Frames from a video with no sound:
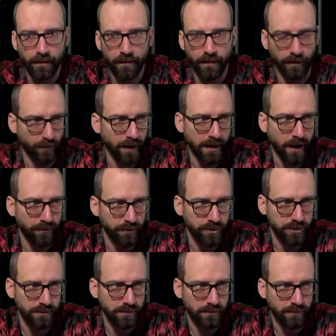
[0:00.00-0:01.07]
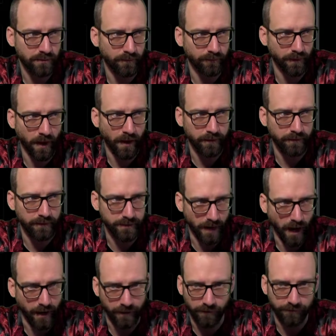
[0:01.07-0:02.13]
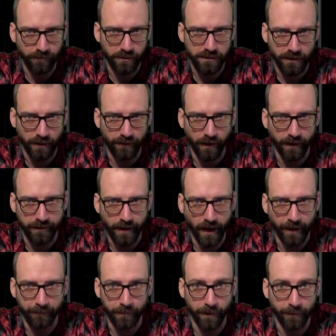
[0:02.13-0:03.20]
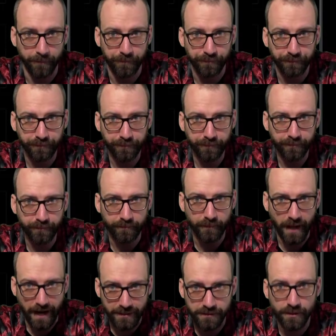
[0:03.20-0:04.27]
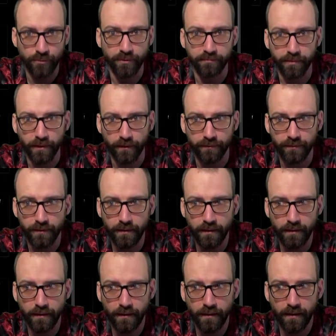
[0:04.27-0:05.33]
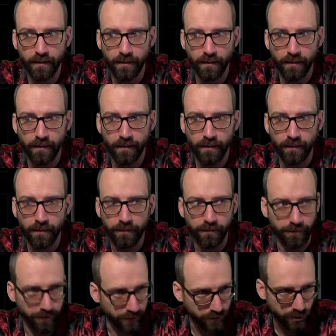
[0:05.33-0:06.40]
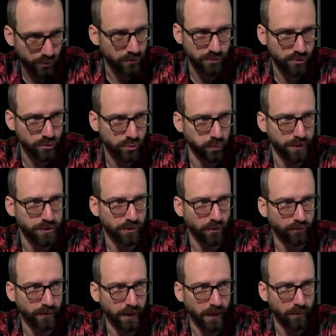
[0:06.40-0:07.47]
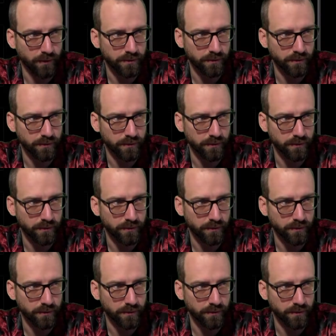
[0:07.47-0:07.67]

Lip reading: Like right now they're just not dying. They're focusing on not dying, but as they rebuild, they're switching over to that.